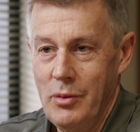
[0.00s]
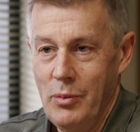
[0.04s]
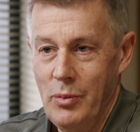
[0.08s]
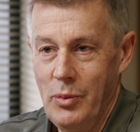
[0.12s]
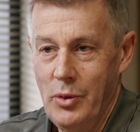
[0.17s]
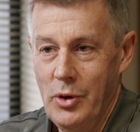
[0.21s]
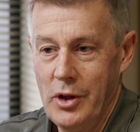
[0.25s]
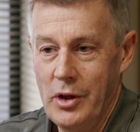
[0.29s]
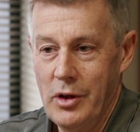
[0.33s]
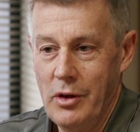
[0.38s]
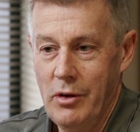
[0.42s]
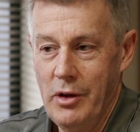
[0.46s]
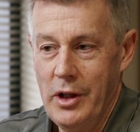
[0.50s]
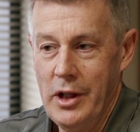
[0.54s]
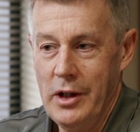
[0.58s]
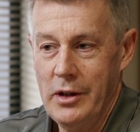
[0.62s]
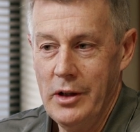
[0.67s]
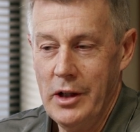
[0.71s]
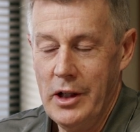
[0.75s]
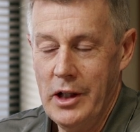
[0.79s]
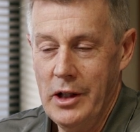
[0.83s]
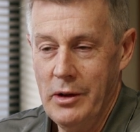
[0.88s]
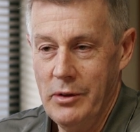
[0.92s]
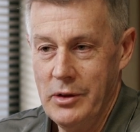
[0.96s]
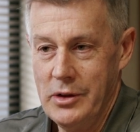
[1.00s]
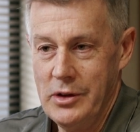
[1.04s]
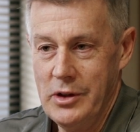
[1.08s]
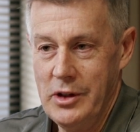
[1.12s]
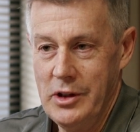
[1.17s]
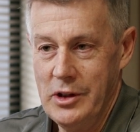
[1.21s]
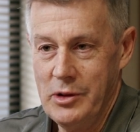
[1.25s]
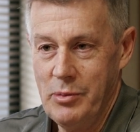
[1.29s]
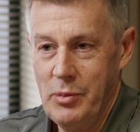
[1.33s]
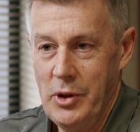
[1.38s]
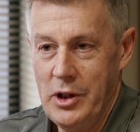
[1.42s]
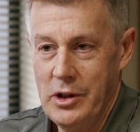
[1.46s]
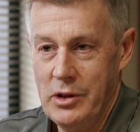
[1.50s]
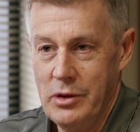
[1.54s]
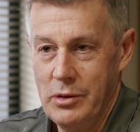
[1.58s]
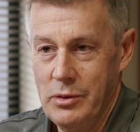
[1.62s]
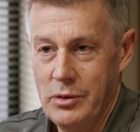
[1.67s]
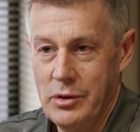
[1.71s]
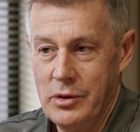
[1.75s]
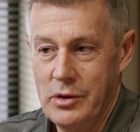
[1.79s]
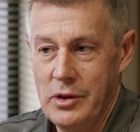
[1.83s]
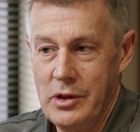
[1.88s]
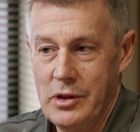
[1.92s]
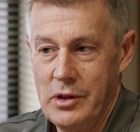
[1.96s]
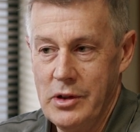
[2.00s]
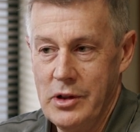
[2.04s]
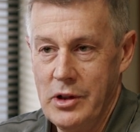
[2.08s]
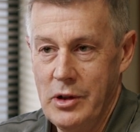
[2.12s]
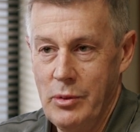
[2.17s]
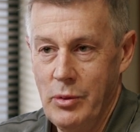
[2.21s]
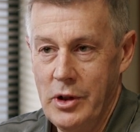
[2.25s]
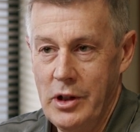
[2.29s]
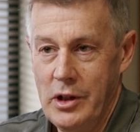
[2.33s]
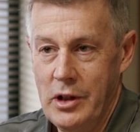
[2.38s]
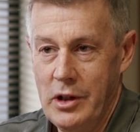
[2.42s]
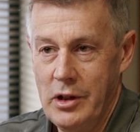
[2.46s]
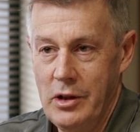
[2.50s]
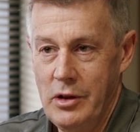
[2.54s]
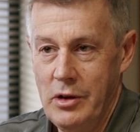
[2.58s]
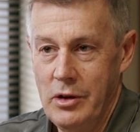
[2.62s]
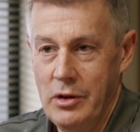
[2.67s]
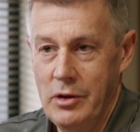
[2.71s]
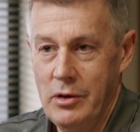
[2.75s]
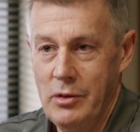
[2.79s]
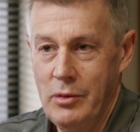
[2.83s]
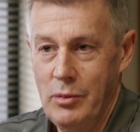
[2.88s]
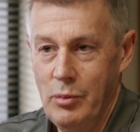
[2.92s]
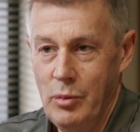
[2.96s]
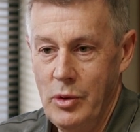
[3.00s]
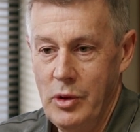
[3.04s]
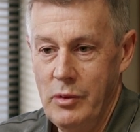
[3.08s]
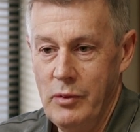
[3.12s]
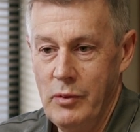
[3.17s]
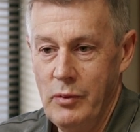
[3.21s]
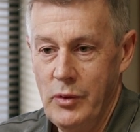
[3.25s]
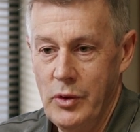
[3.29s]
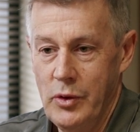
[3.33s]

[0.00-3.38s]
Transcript: work around it, go and see a specialist and see what you can do moving